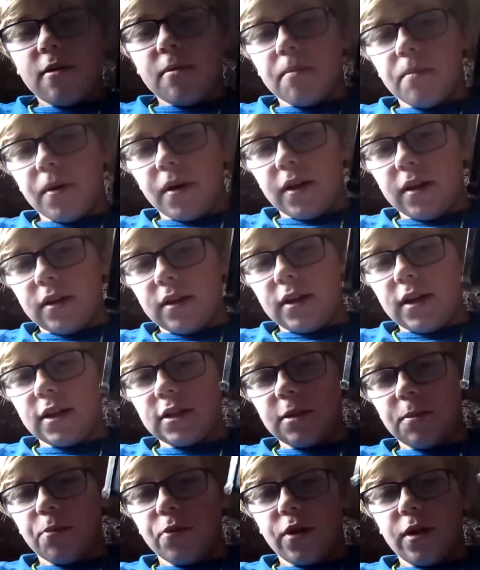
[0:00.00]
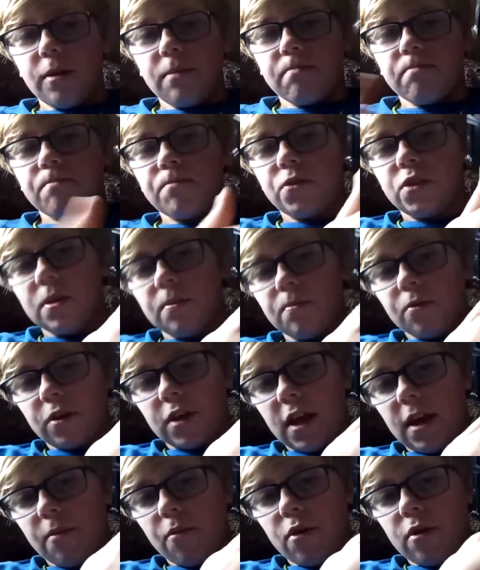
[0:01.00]
But it's a pretty simple
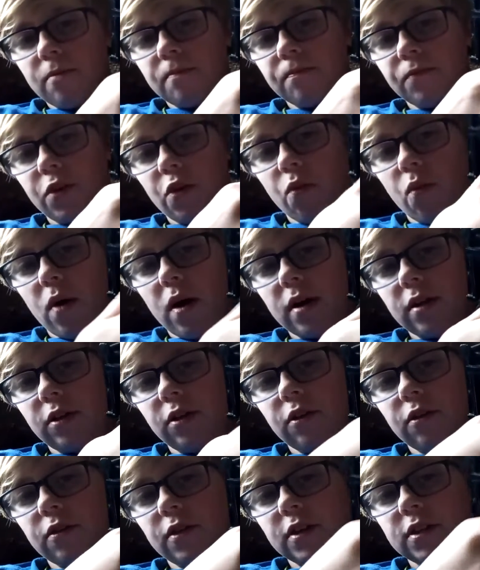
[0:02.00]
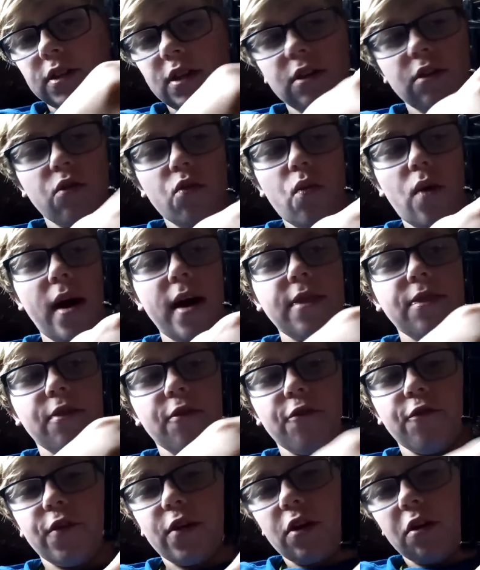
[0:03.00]
camera. This is how you wind the
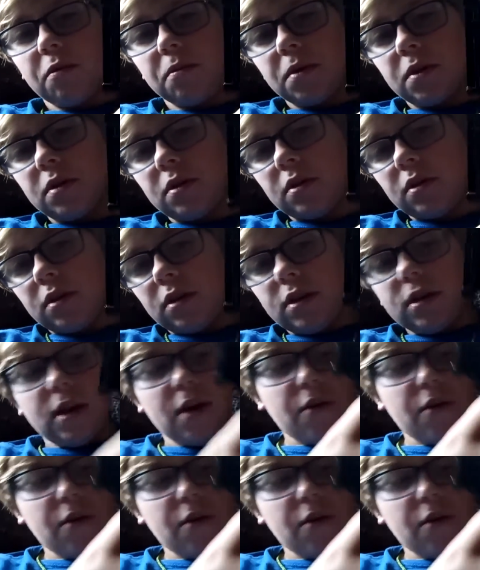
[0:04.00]
film and